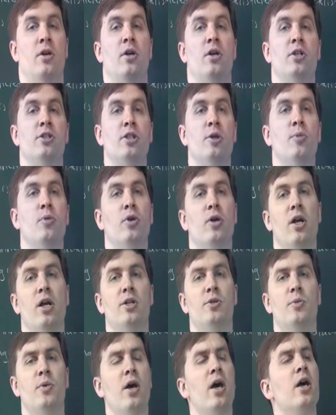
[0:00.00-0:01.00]
someone can
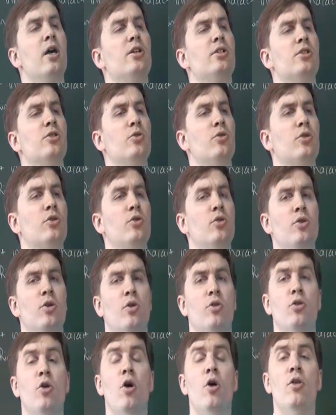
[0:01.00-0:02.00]
ask me, hey, señor Cuneo,
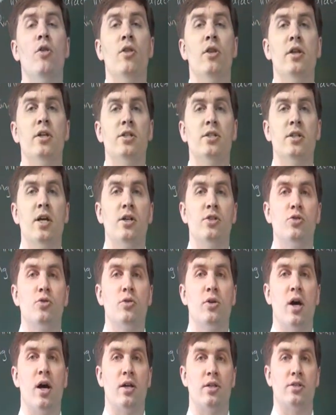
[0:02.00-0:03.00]
¿dónde está su
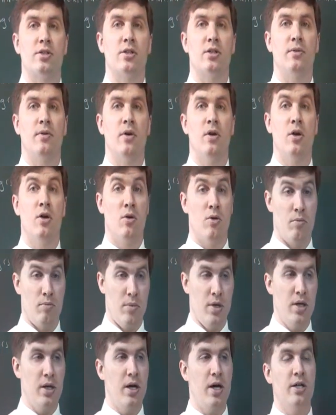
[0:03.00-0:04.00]
casa?
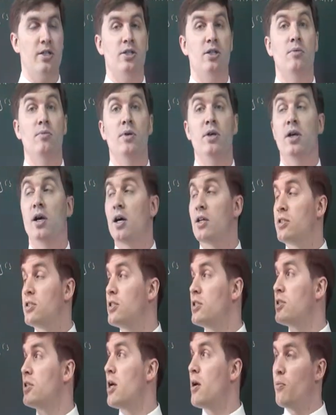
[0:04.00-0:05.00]
Mi casa
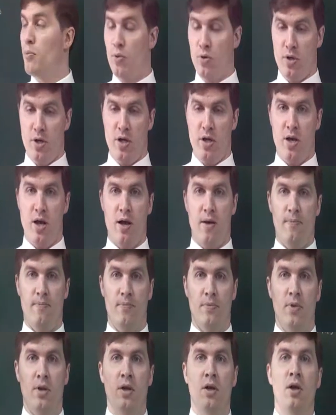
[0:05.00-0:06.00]
está por allá.
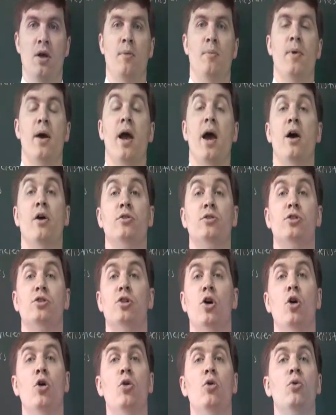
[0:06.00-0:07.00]
My house is
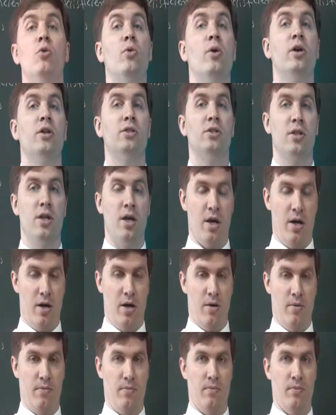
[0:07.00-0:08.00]
always there.
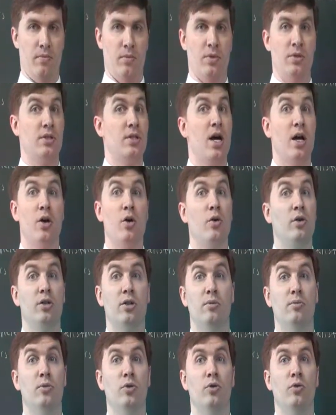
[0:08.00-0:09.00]
It's not going to
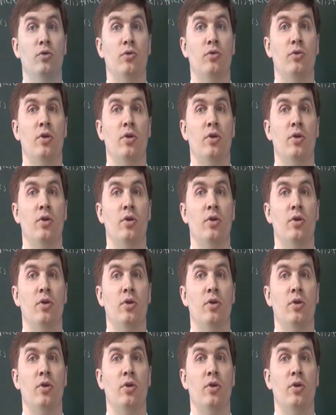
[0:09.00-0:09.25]
move.